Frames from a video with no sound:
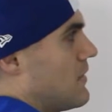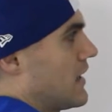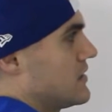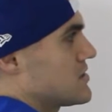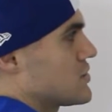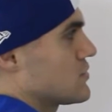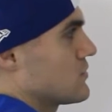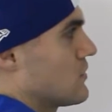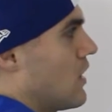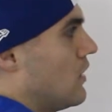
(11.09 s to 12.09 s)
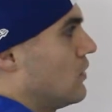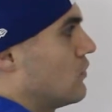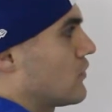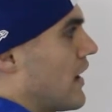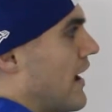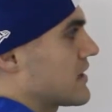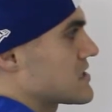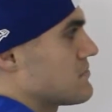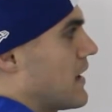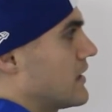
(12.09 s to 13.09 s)
minus 2 all over
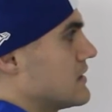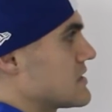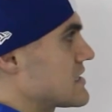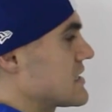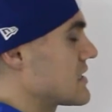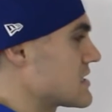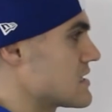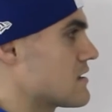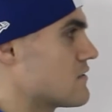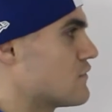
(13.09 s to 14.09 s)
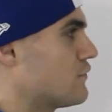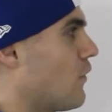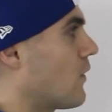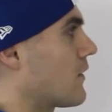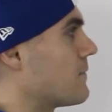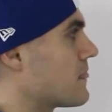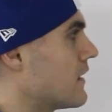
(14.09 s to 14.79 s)
x minus 64.